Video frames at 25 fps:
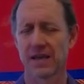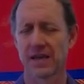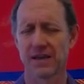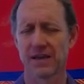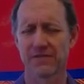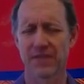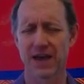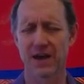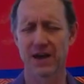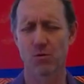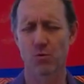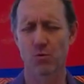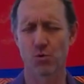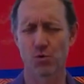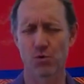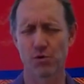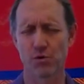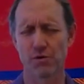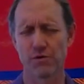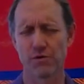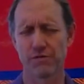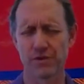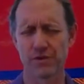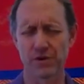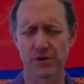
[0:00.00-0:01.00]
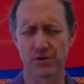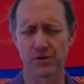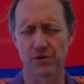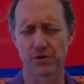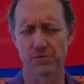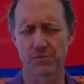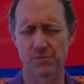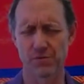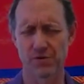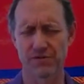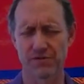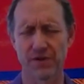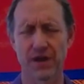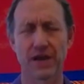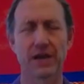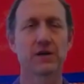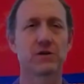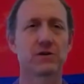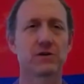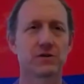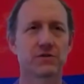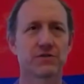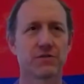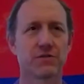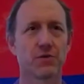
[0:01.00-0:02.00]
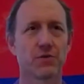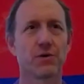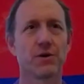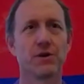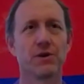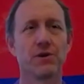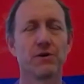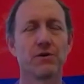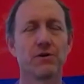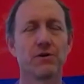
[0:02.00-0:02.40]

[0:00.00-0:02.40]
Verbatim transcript: If that worldview prevails for you,